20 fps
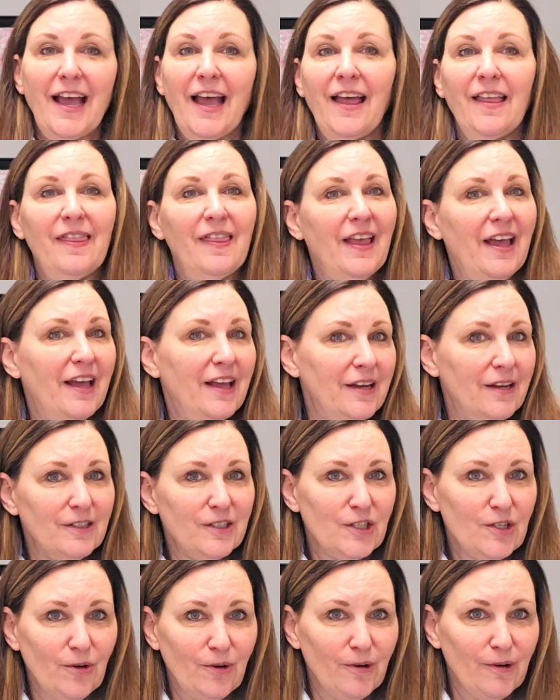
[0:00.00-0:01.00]
and then a
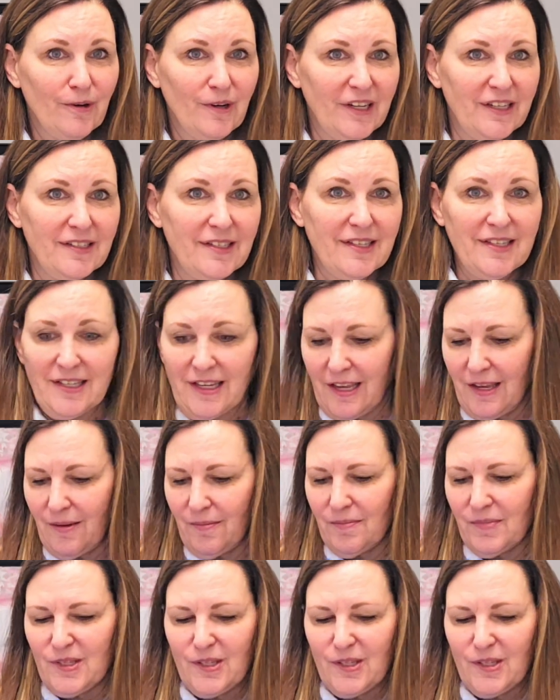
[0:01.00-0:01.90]
shorter inseam.